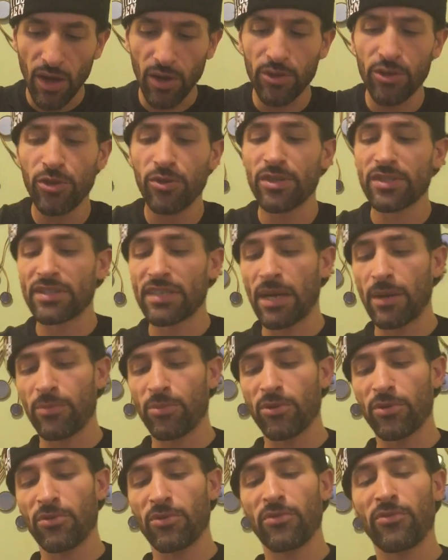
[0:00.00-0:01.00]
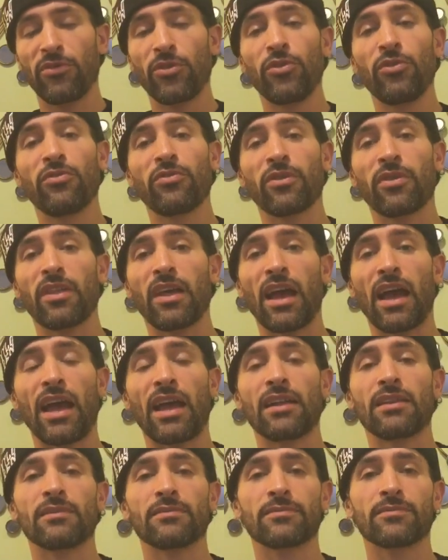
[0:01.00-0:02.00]
I'll do a separate review for
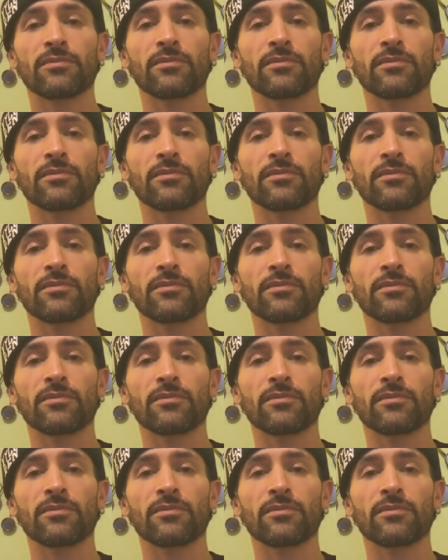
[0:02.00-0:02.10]
that,